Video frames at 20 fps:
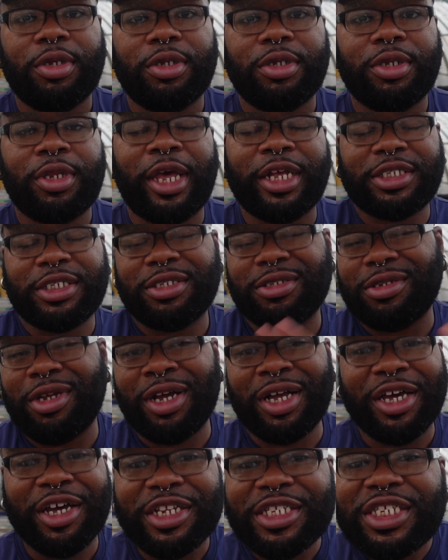that's a
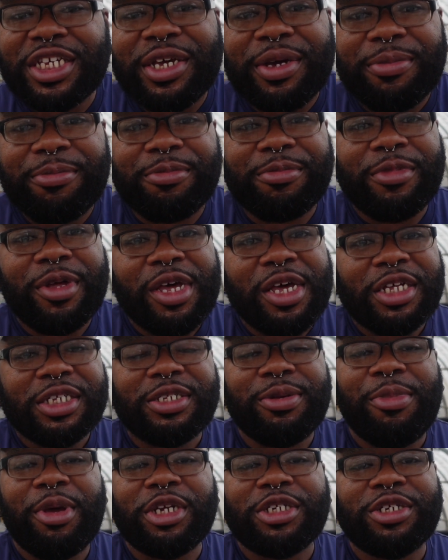good tip
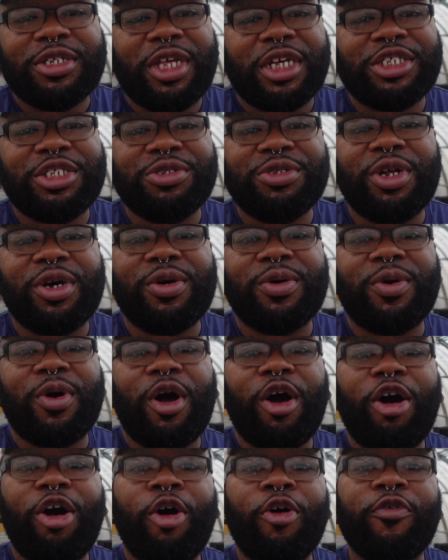to make sure that you don't
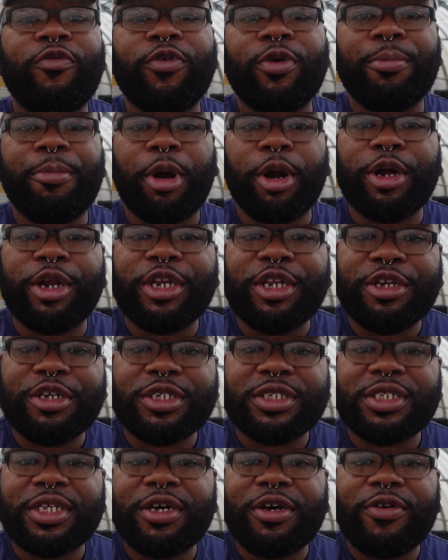overburden
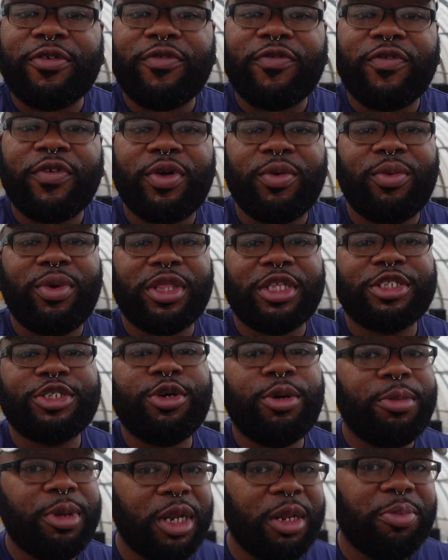yourself with
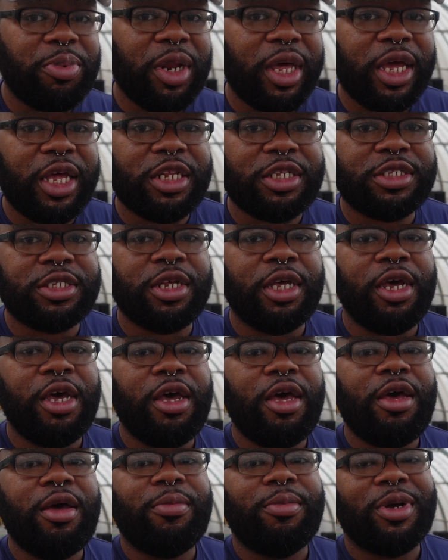too many plants
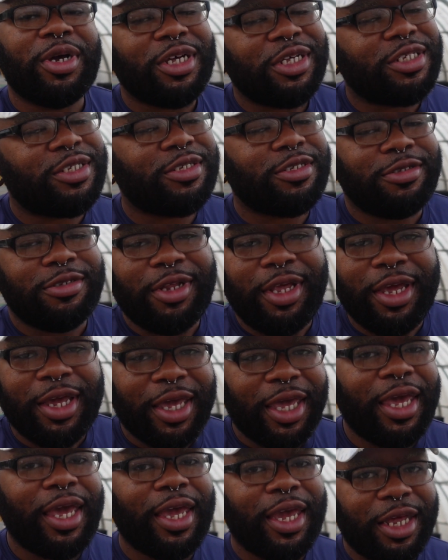because it
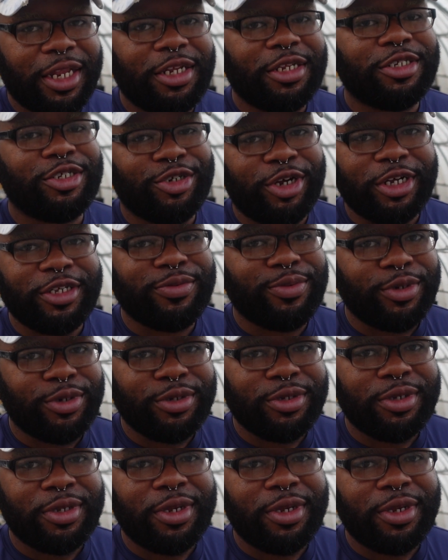can get stressful.